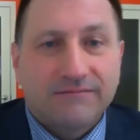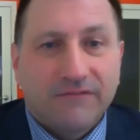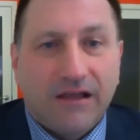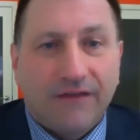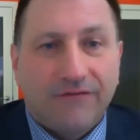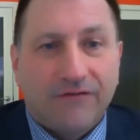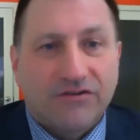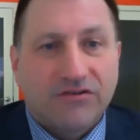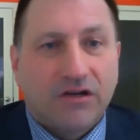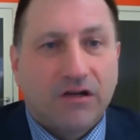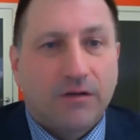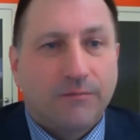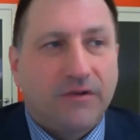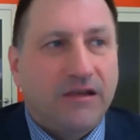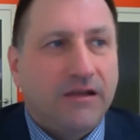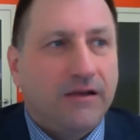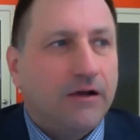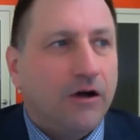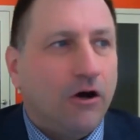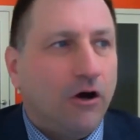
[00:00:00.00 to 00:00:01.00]
And there's going to
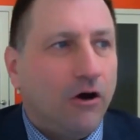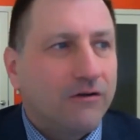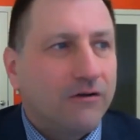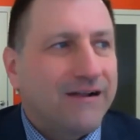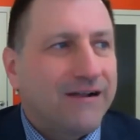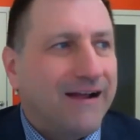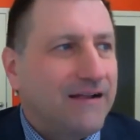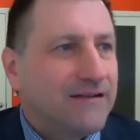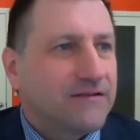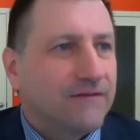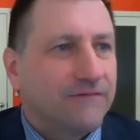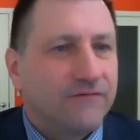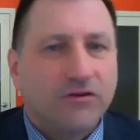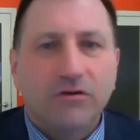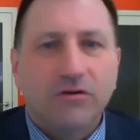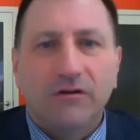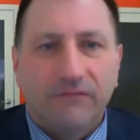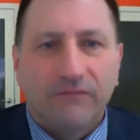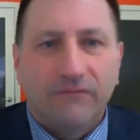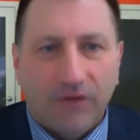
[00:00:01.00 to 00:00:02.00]
be all kinds of
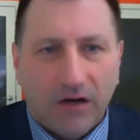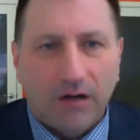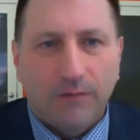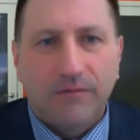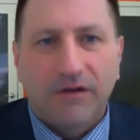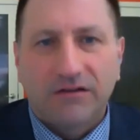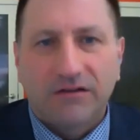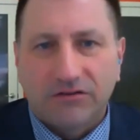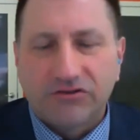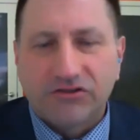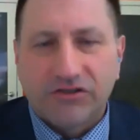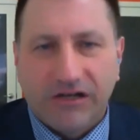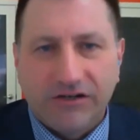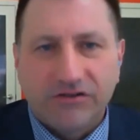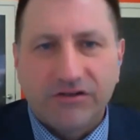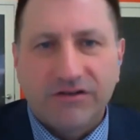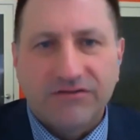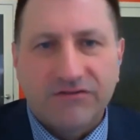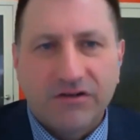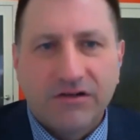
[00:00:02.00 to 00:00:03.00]
new environmental
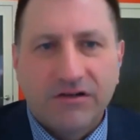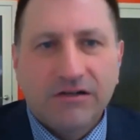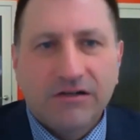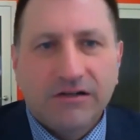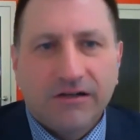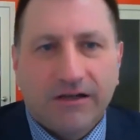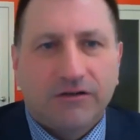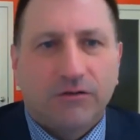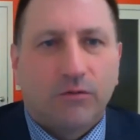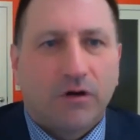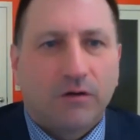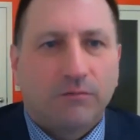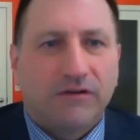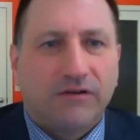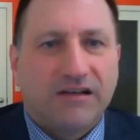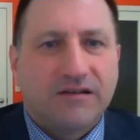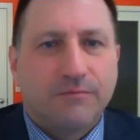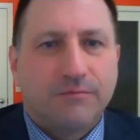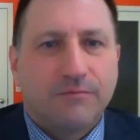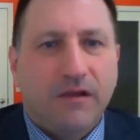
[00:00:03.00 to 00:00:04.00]
changes in the
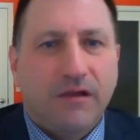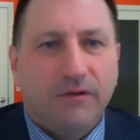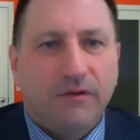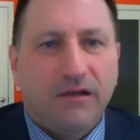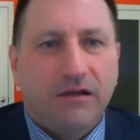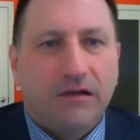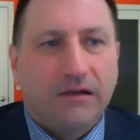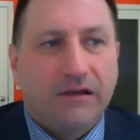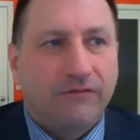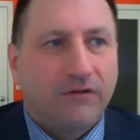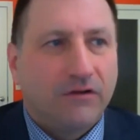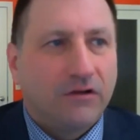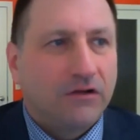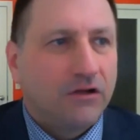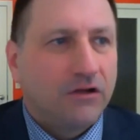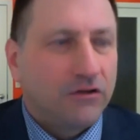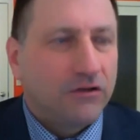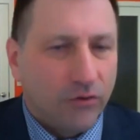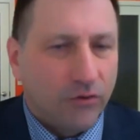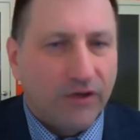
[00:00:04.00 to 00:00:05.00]
workplace, maybe even
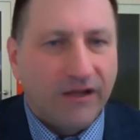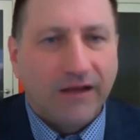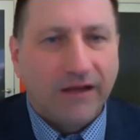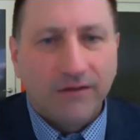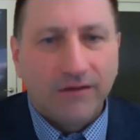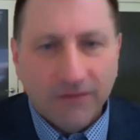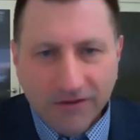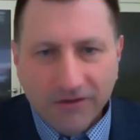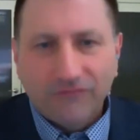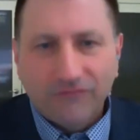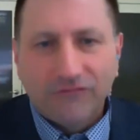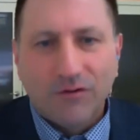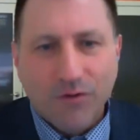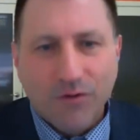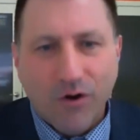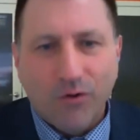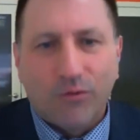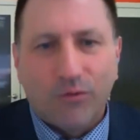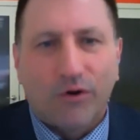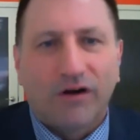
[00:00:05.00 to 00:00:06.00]
including
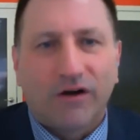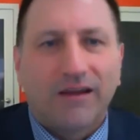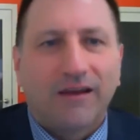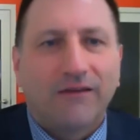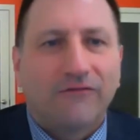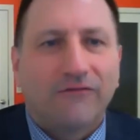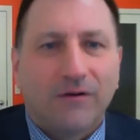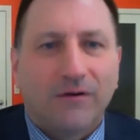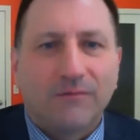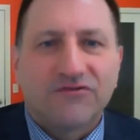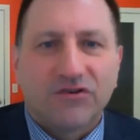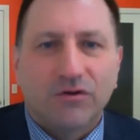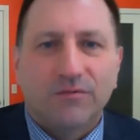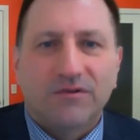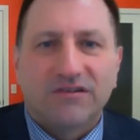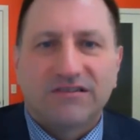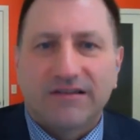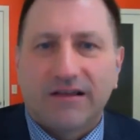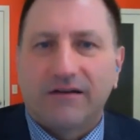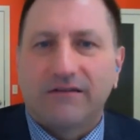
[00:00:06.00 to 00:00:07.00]
remote working from Zoom,
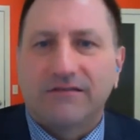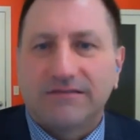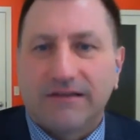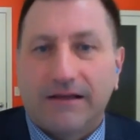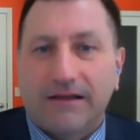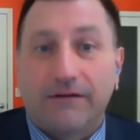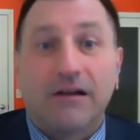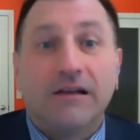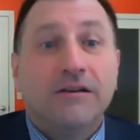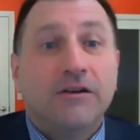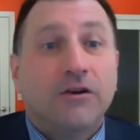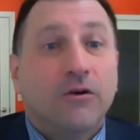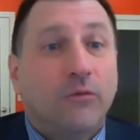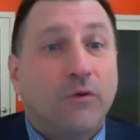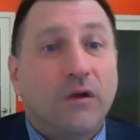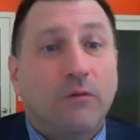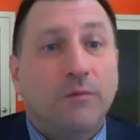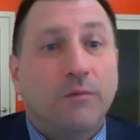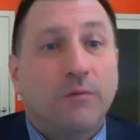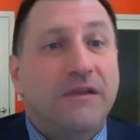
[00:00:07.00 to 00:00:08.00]
et cetera, et cetera.
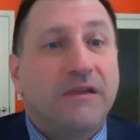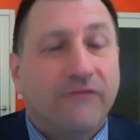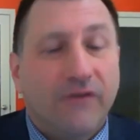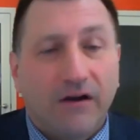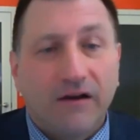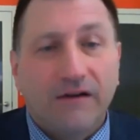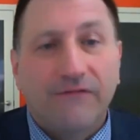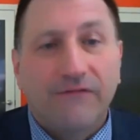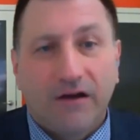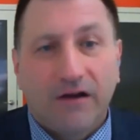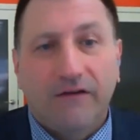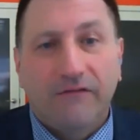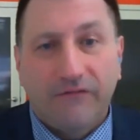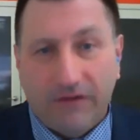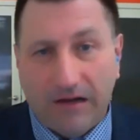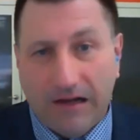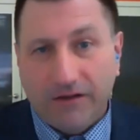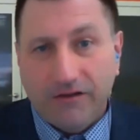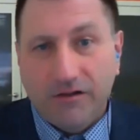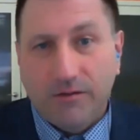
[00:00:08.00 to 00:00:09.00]
We will be very, very
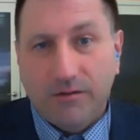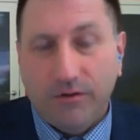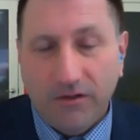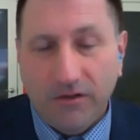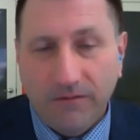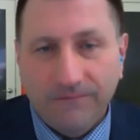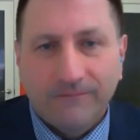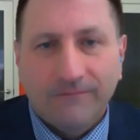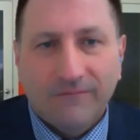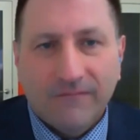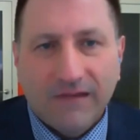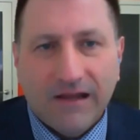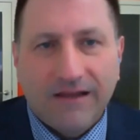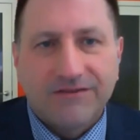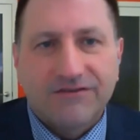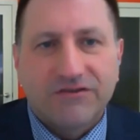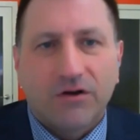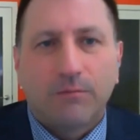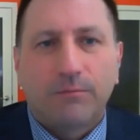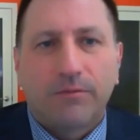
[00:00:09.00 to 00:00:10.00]
valuable.
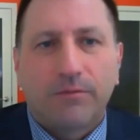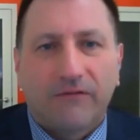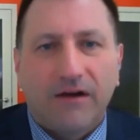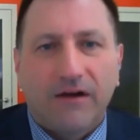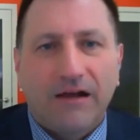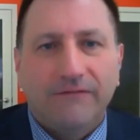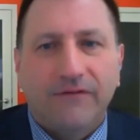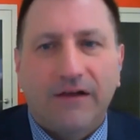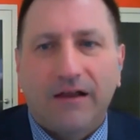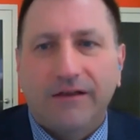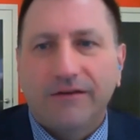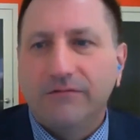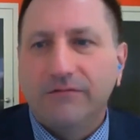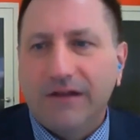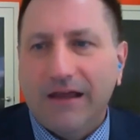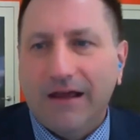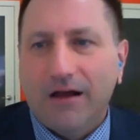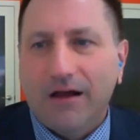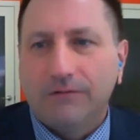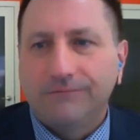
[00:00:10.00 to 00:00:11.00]
And so provide value
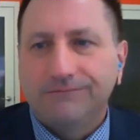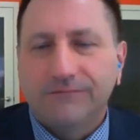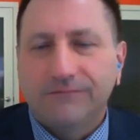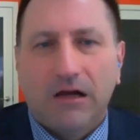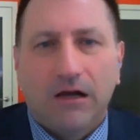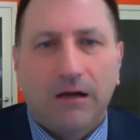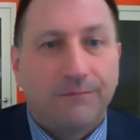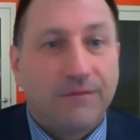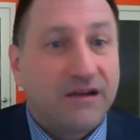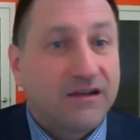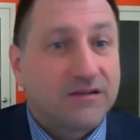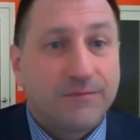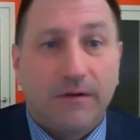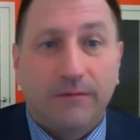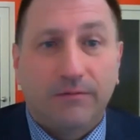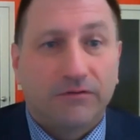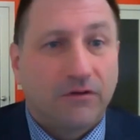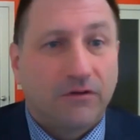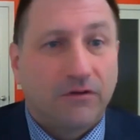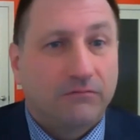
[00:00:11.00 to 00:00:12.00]
now because
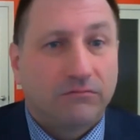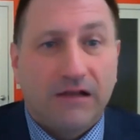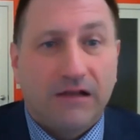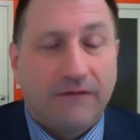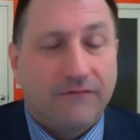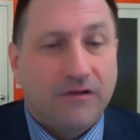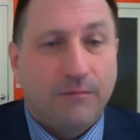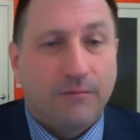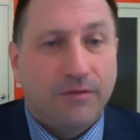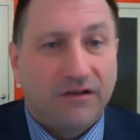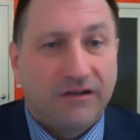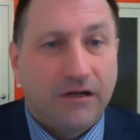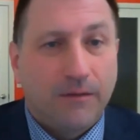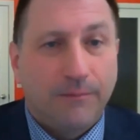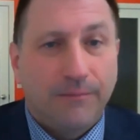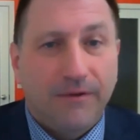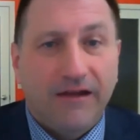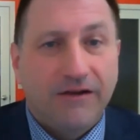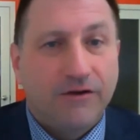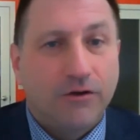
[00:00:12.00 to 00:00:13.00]
people don't have the ability to
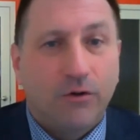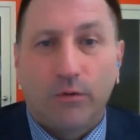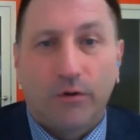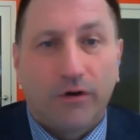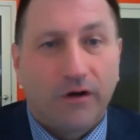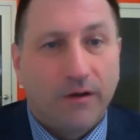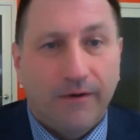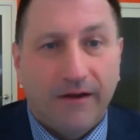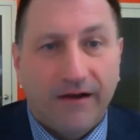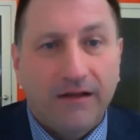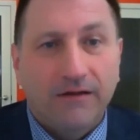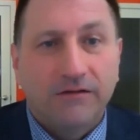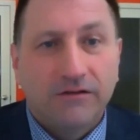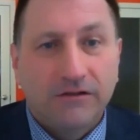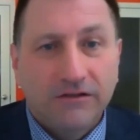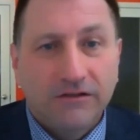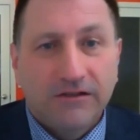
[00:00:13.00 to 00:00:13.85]
pay. Don't worry about it.